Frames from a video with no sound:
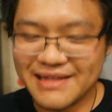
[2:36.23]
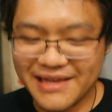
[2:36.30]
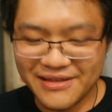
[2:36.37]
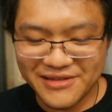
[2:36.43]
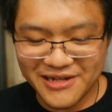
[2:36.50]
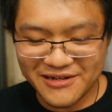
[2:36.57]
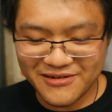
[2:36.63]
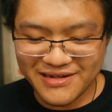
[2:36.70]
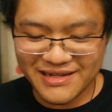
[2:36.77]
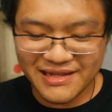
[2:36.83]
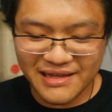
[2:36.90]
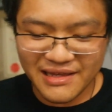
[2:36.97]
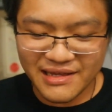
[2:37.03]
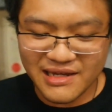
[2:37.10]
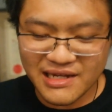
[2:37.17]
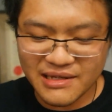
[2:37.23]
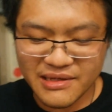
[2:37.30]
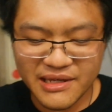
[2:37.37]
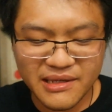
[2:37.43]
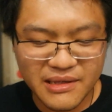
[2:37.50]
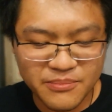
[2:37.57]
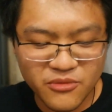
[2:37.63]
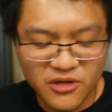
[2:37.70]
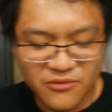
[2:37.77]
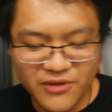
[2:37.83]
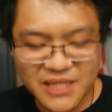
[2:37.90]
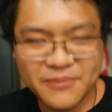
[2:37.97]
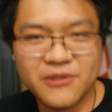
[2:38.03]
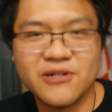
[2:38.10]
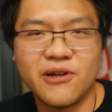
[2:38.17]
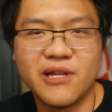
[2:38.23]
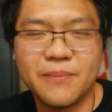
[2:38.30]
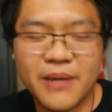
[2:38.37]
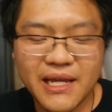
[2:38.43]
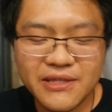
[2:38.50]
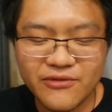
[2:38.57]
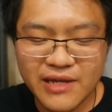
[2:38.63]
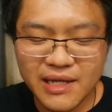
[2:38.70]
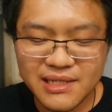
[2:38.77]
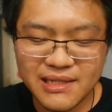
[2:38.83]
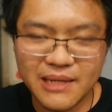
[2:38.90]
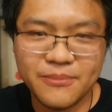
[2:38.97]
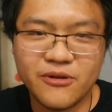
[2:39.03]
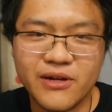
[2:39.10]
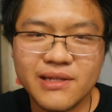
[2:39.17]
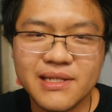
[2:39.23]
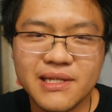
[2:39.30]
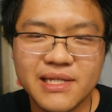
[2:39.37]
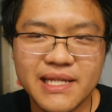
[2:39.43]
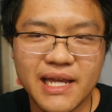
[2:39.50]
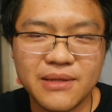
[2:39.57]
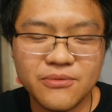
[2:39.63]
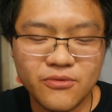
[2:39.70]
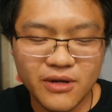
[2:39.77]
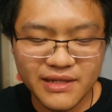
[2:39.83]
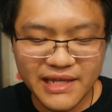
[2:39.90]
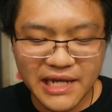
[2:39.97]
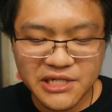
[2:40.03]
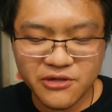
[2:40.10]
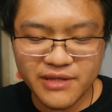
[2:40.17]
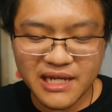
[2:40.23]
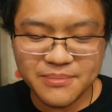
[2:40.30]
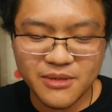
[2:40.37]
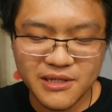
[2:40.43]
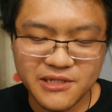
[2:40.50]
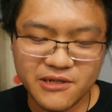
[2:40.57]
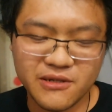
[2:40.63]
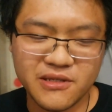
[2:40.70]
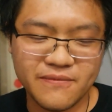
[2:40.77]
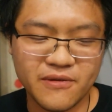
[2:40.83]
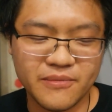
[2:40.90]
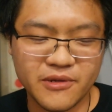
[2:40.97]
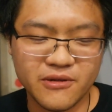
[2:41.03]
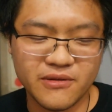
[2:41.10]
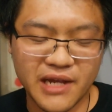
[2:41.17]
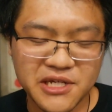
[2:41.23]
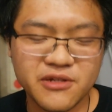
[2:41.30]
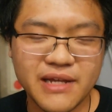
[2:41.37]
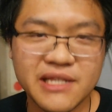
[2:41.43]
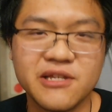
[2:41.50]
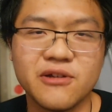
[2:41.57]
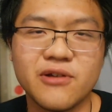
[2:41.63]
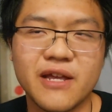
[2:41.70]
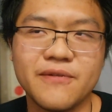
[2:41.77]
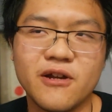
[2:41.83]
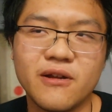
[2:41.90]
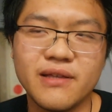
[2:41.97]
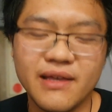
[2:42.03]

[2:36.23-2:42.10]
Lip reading: Gale Dogra, more than once per turn you can pay 3,000 life points to send 1 extra deck monster from your extra deck to your graveyard.